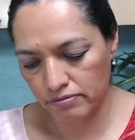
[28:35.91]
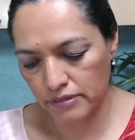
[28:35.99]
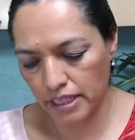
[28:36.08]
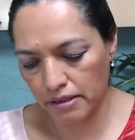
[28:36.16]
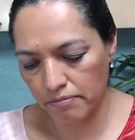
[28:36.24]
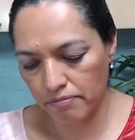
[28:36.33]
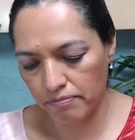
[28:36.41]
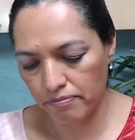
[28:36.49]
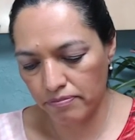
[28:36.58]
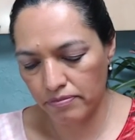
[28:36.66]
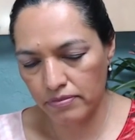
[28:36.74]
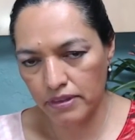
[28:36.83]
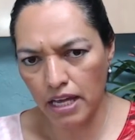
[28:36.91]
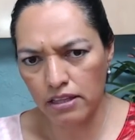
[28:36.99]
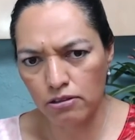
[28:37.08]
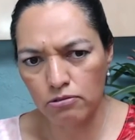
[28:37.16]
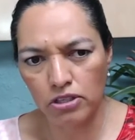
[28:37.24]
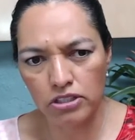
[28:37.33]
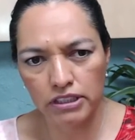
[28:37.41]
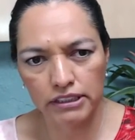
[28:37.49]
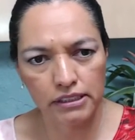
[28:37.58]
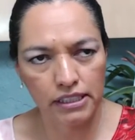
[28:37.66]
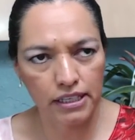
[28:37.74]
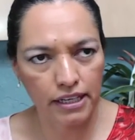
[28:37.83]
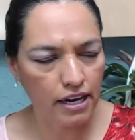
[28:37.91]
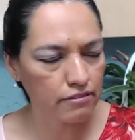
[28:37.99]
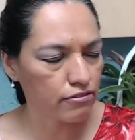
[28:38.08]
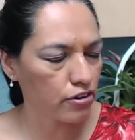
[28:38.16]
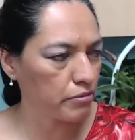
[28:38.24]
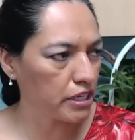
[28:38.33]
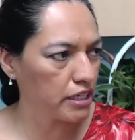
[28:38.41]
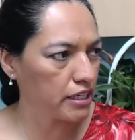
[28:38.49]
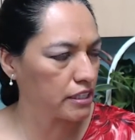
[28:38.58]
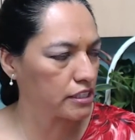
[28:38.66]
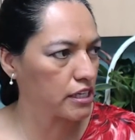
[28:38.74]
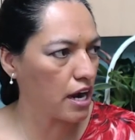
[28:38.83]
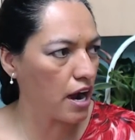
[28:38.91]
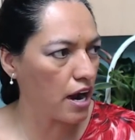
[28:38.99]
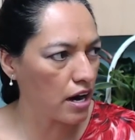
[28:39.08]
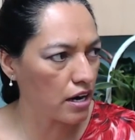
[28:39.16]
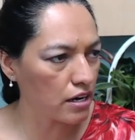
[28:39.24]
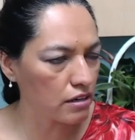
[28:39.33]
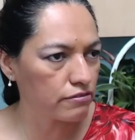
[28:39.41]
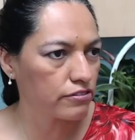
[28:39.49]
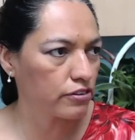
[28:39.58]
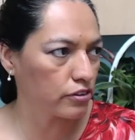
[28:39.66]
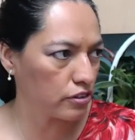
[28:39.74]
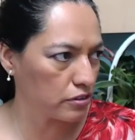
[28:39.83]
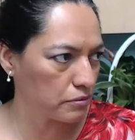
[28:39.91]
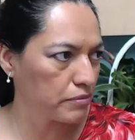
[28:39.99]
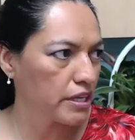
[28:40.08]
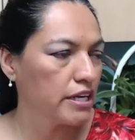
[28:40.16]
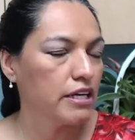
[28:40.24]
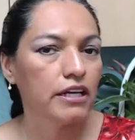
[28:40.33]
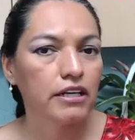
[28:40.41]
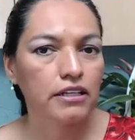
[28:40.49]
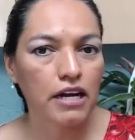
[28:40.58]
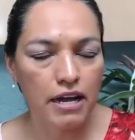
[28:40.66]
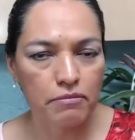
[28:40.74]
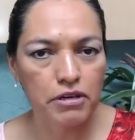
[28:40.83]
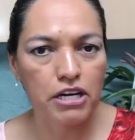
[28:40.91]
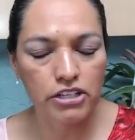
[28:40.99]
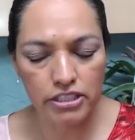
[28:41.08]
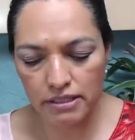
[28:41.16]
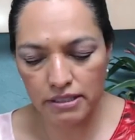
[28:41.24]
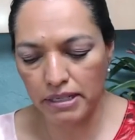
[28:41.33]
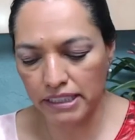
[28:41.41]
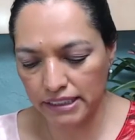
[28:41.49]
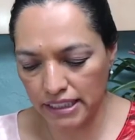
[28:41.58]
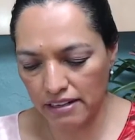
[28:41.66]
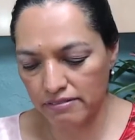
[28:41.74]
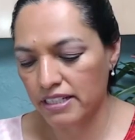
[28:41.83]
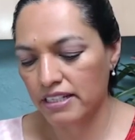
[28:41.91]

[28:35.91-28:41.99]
Yeah. That word is really hard for me in English. Harmful. I am hurting myself.